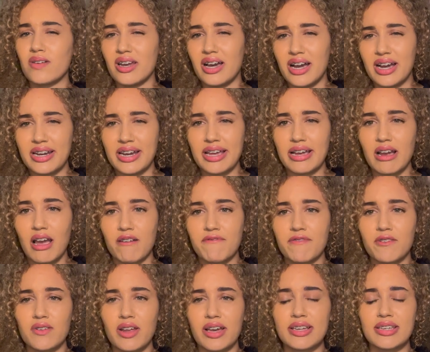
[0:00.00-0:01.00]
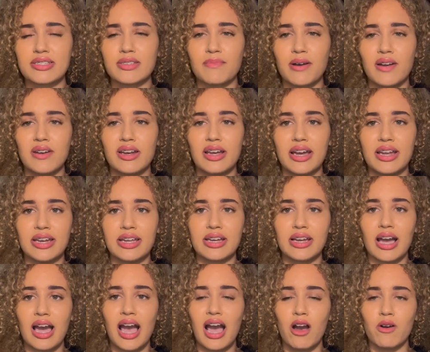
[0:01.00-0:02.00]
learning. I feel like it's about learning
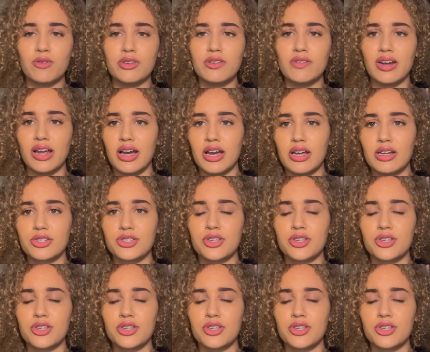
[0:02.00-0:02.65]
how you learn.